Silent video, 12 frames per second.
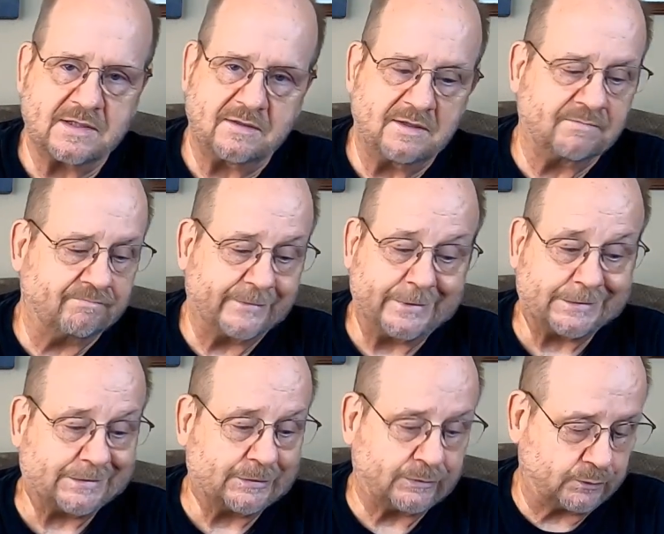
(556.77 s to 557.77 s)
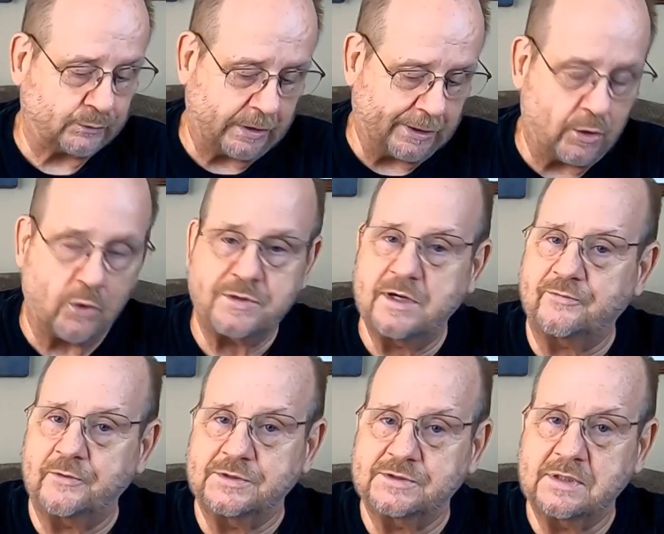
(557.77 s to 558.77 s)
and this is really no
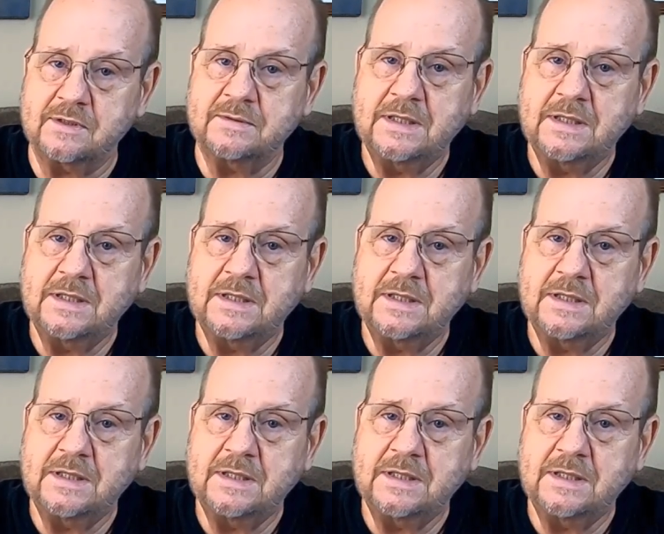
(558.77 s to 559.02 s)
difference.